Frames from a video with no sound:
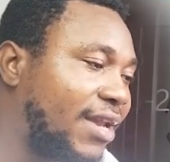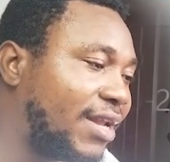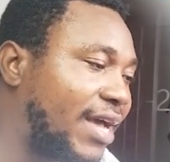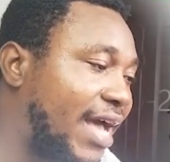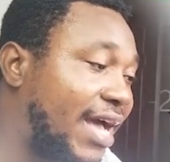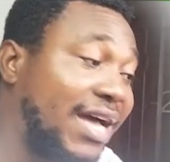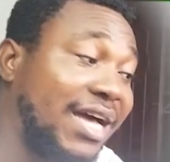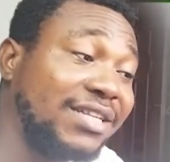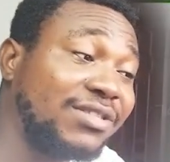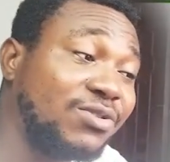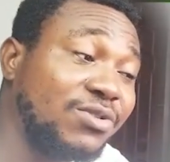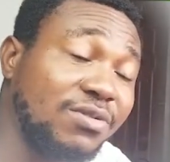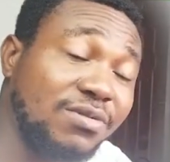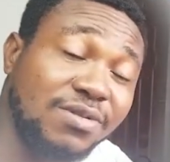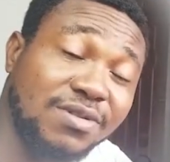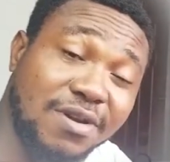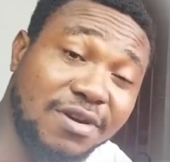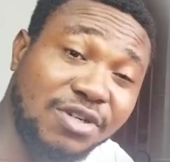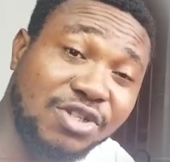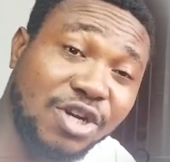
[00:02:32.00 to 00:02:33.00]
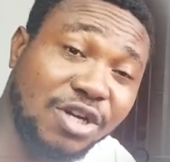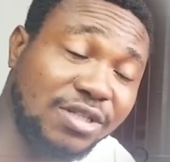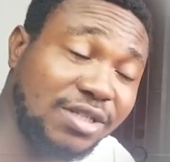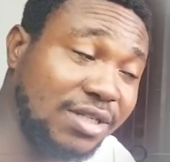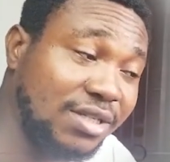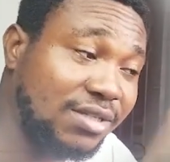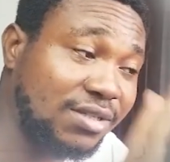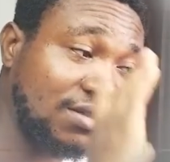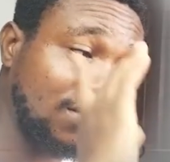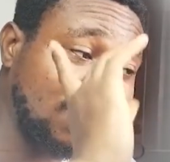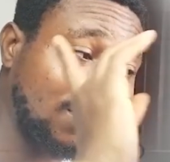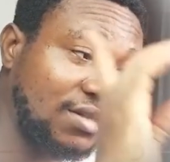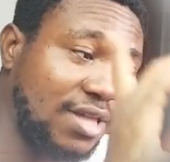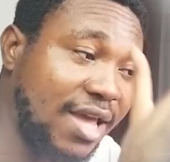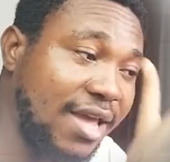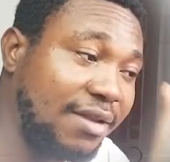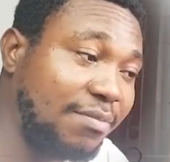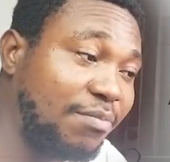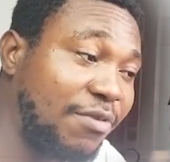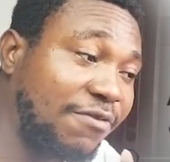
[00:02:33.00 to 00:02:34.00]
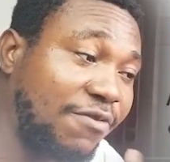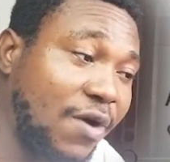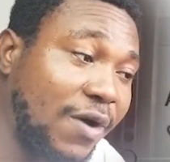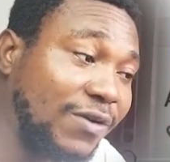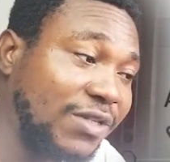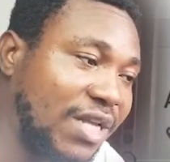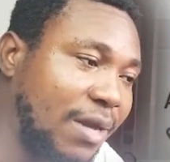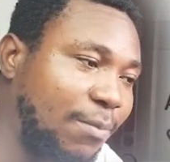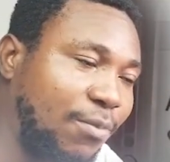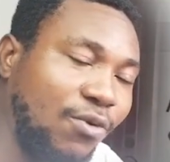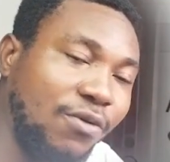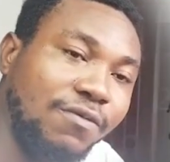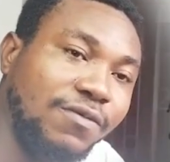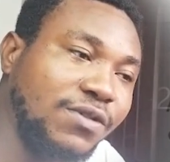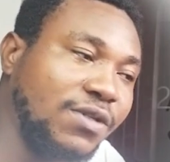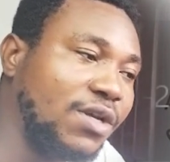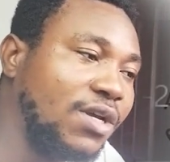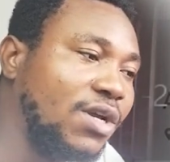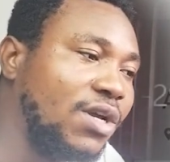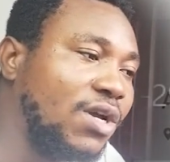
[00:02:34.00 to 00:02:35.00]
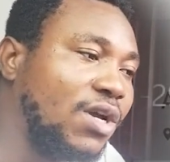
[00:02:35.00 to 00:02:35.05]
I had to screenshot it then before I was approved.